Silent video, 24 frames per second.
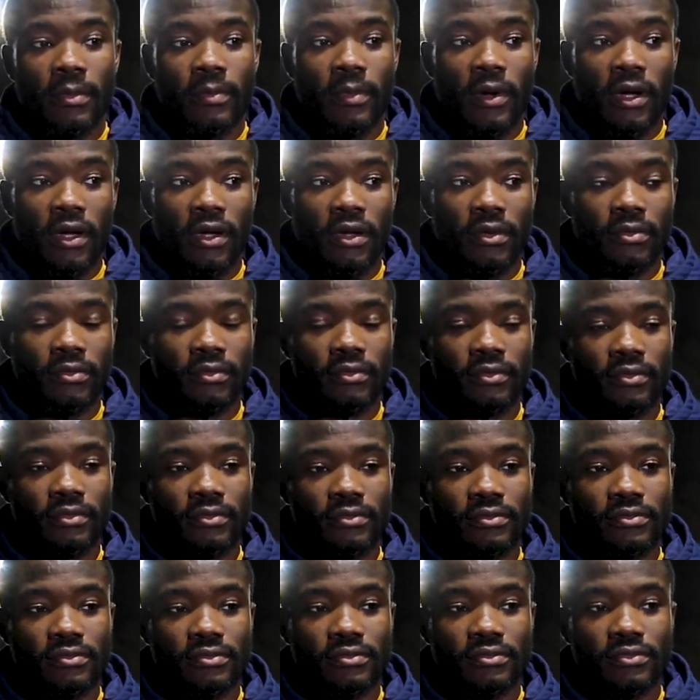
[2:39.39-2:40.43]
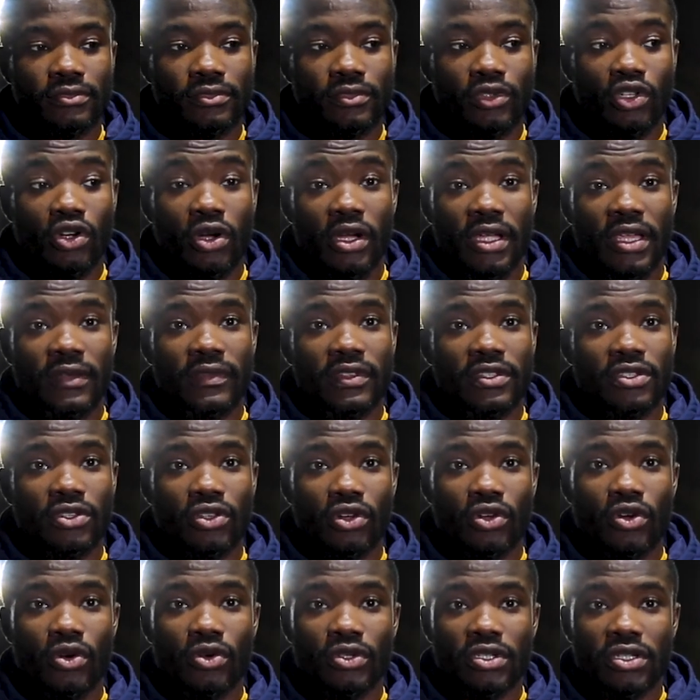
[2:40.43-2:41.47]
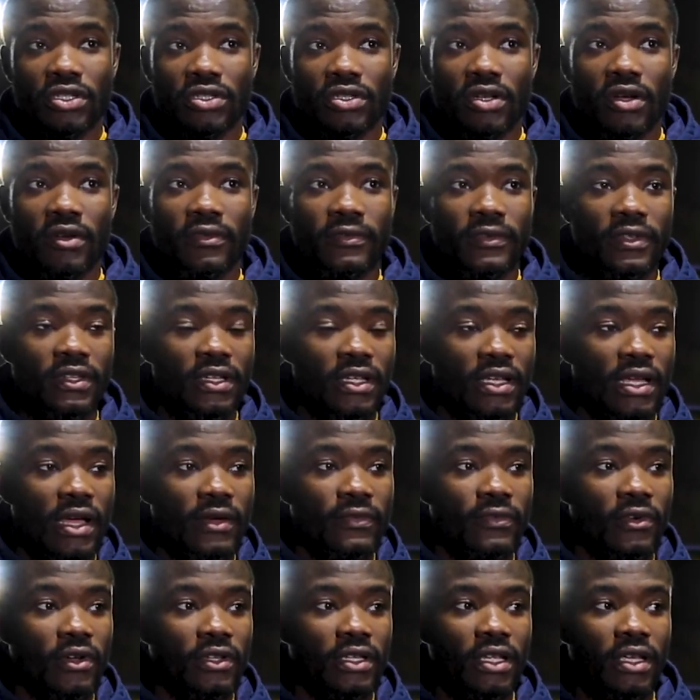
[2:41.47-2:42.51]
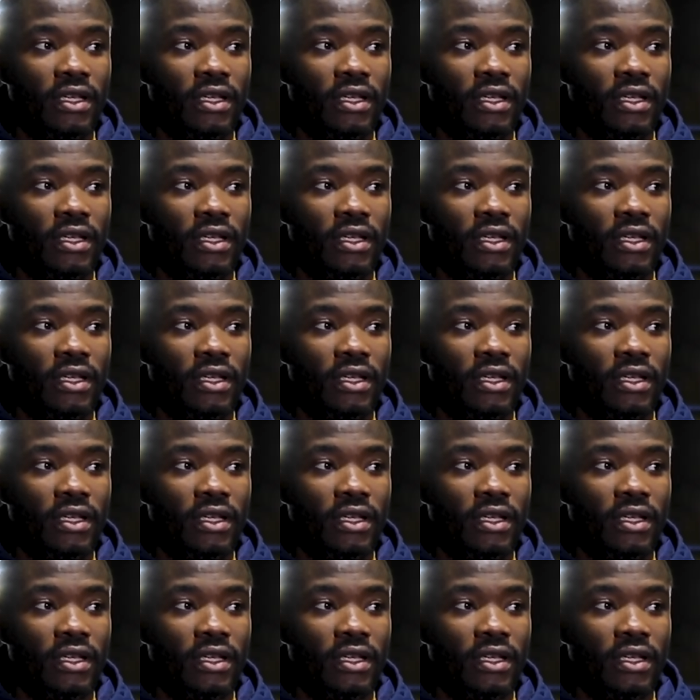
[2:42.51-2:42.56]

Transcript: but um, got to give it to the coaching staff and the gaffer.